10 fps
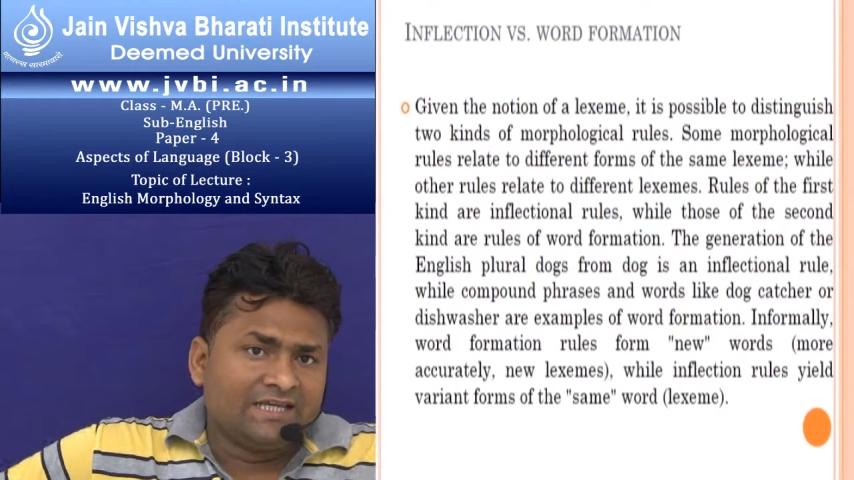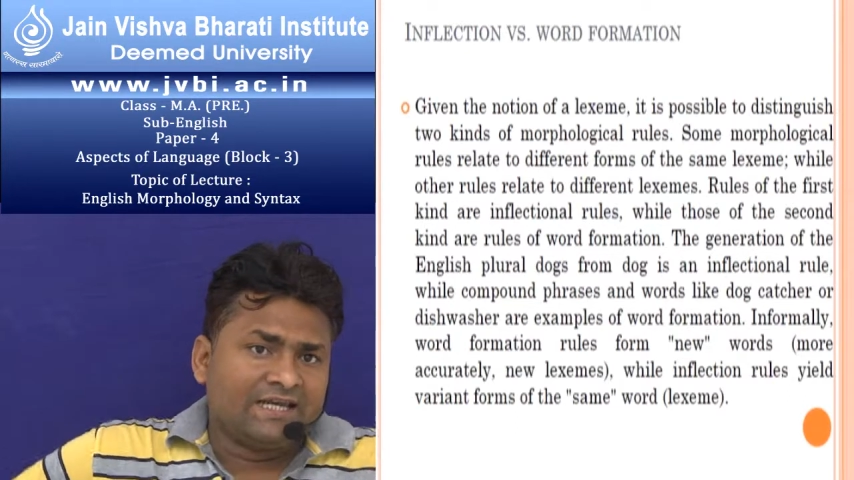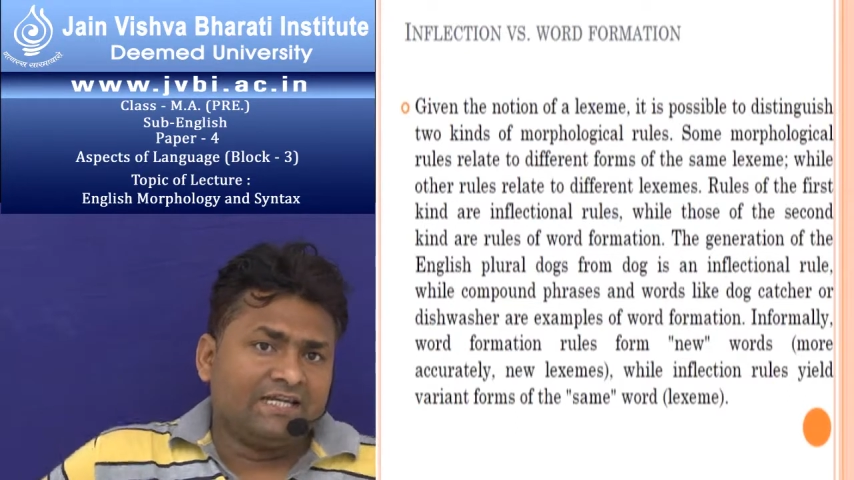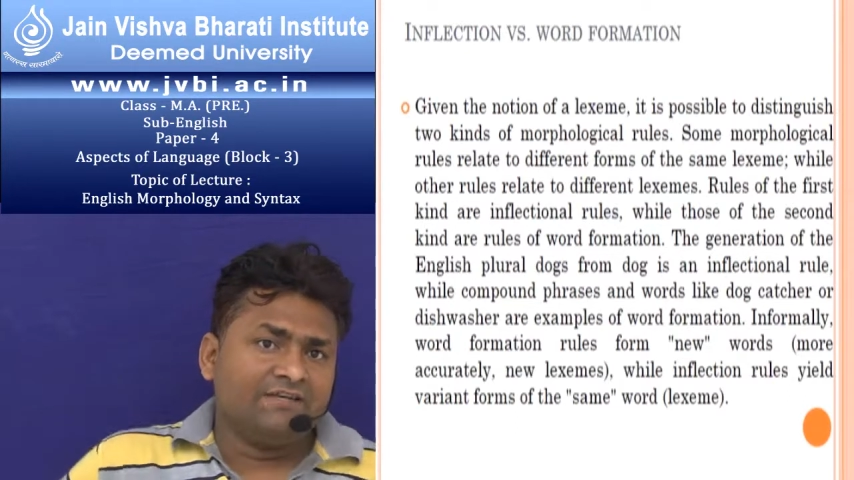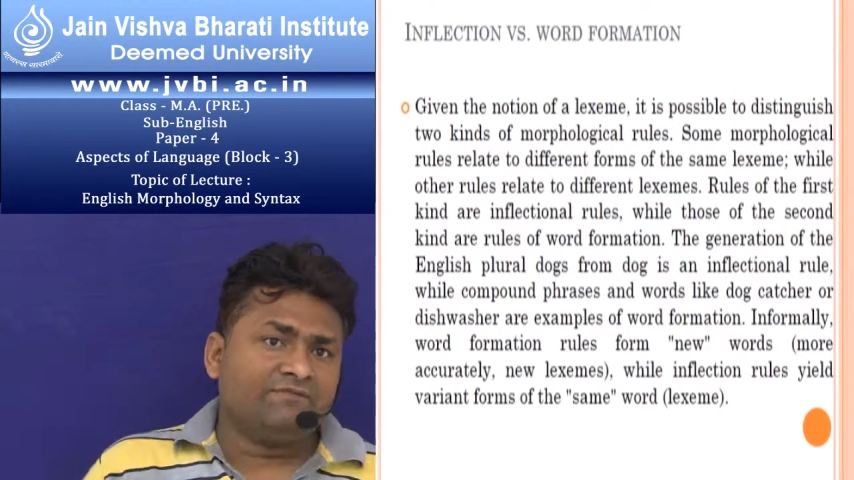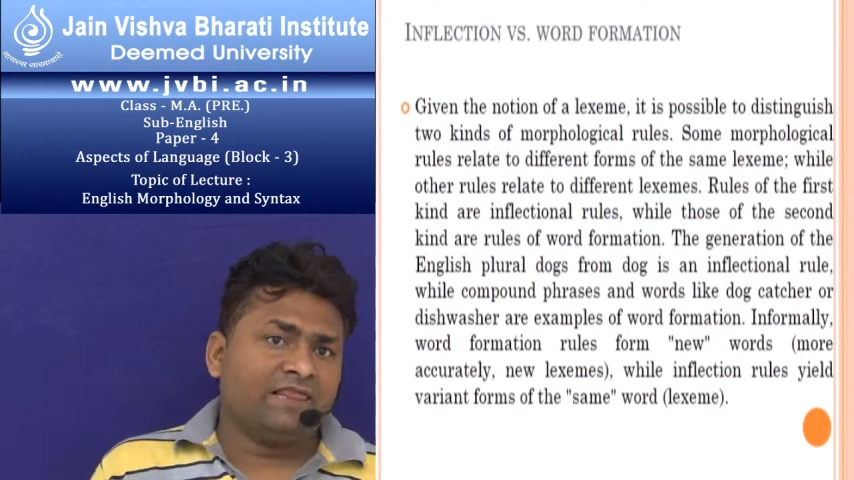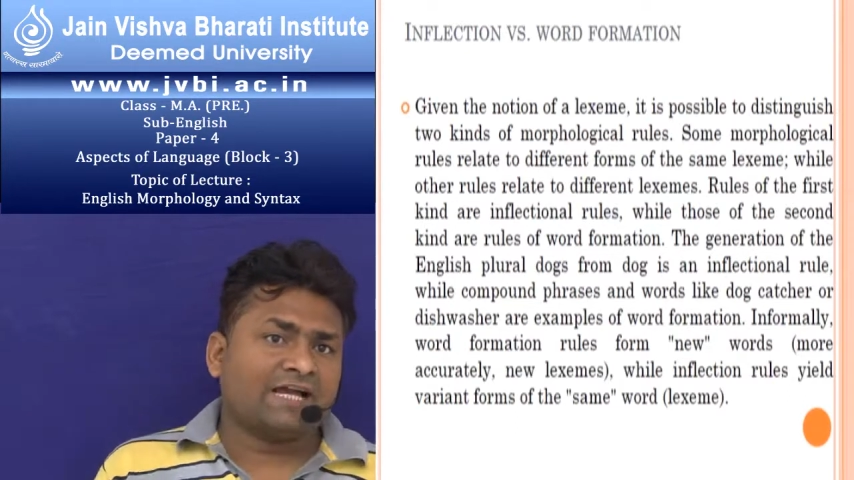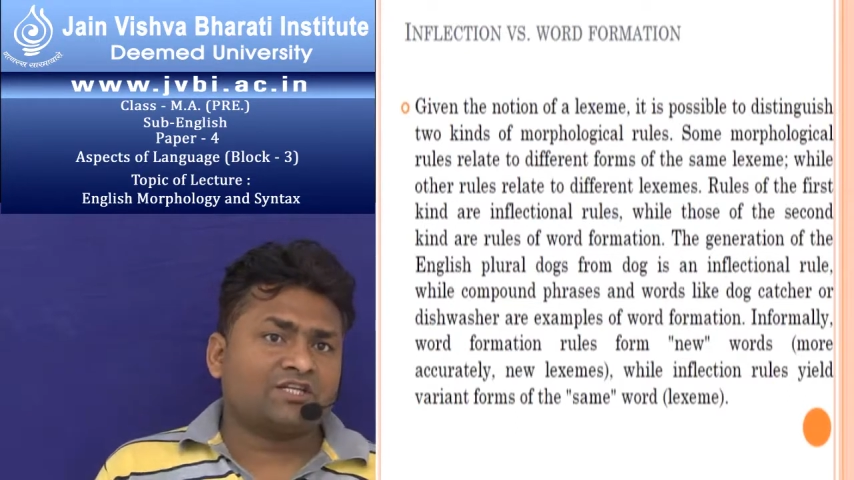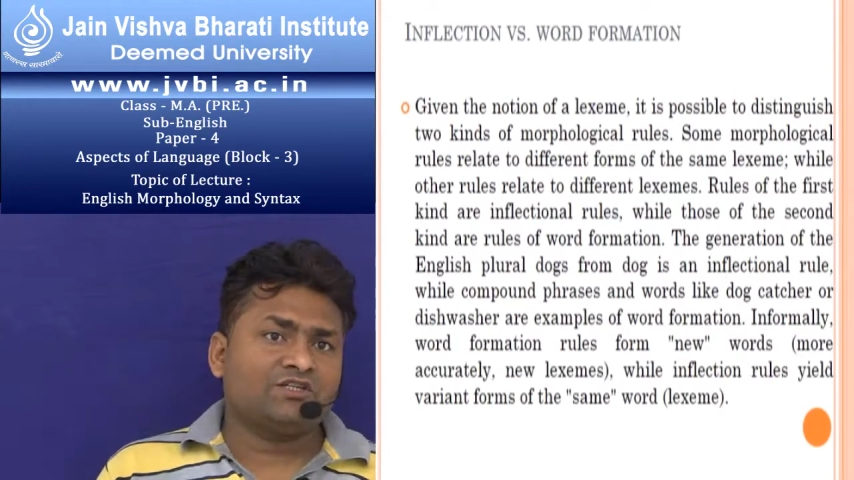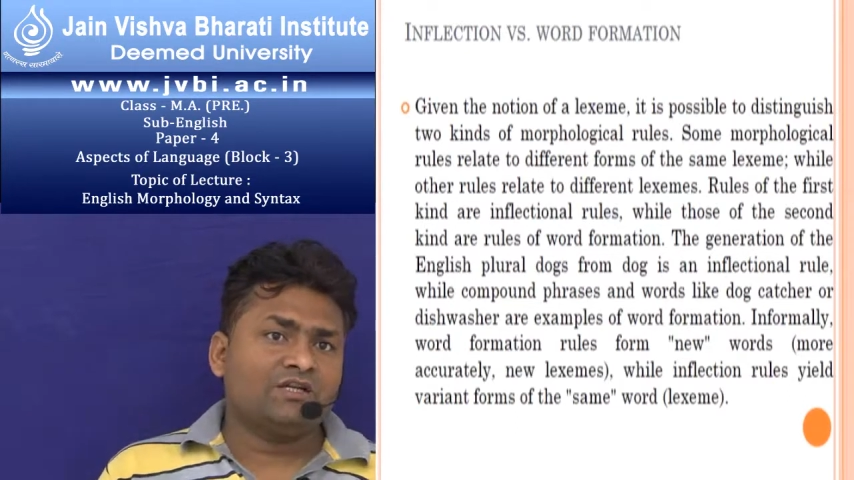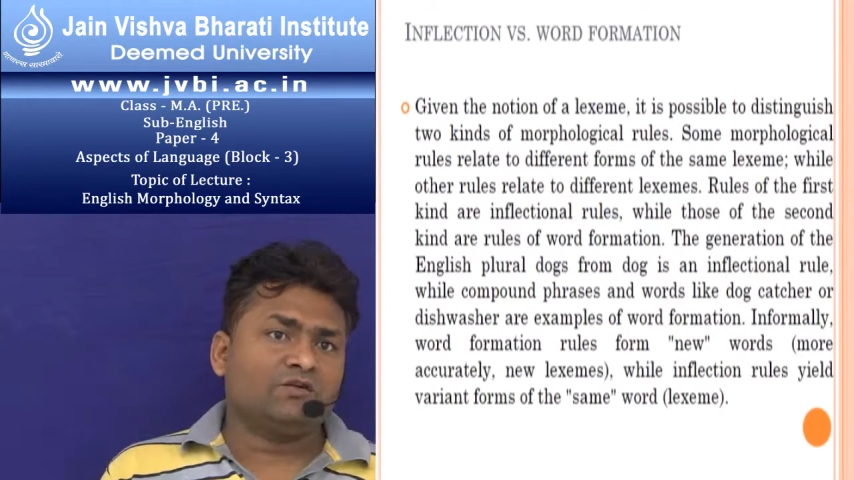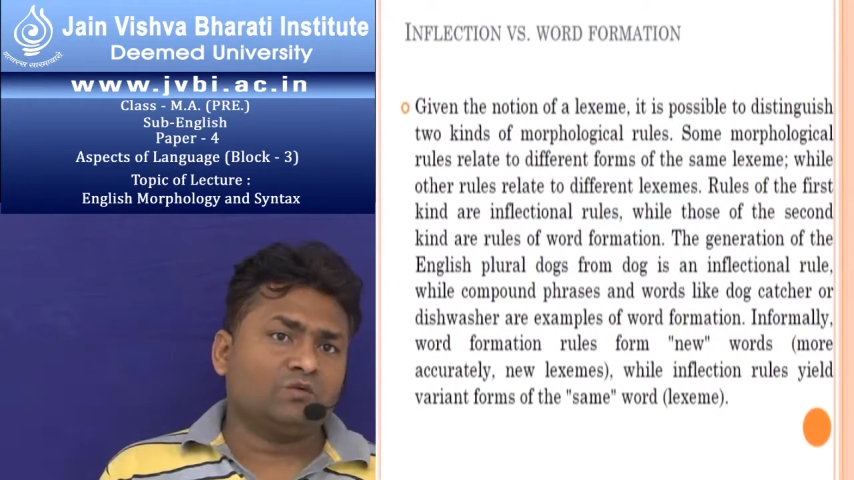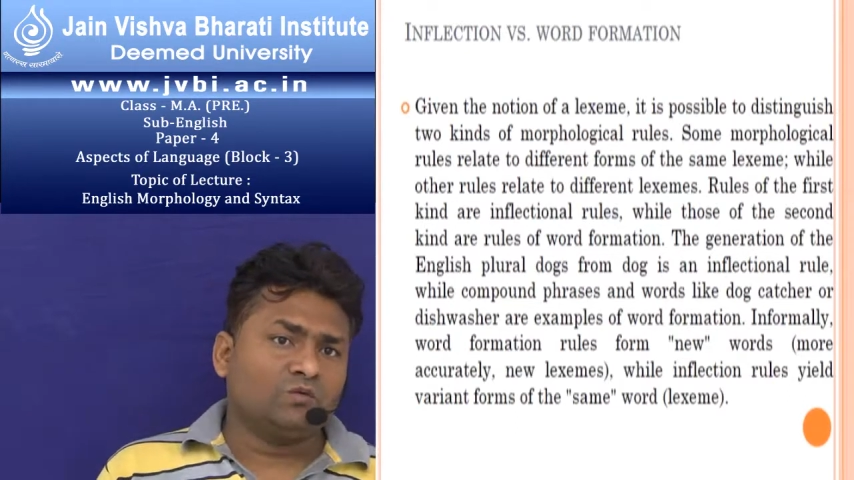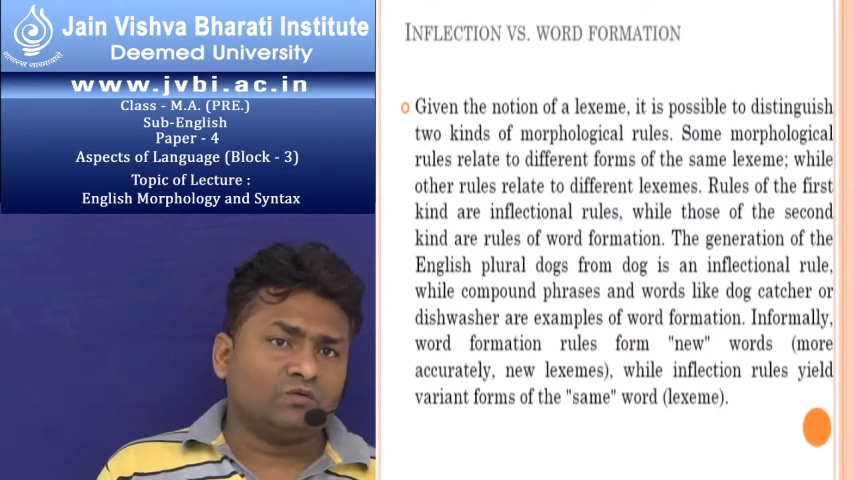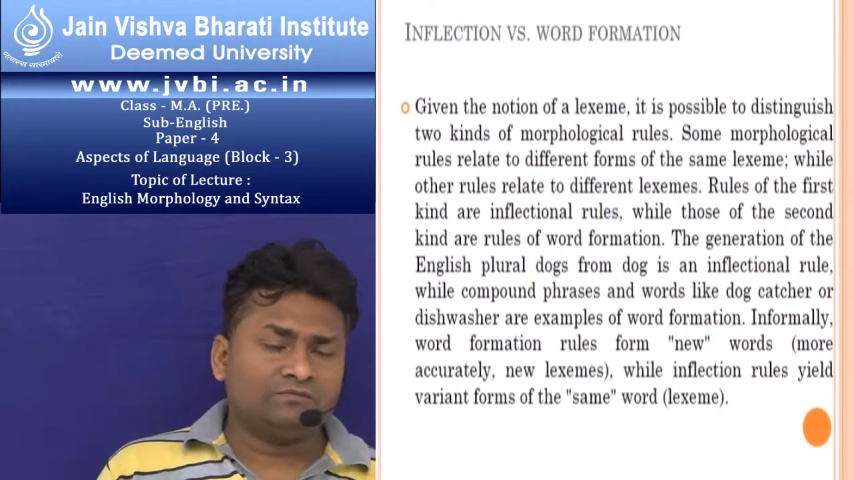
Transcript: an inflectional rule.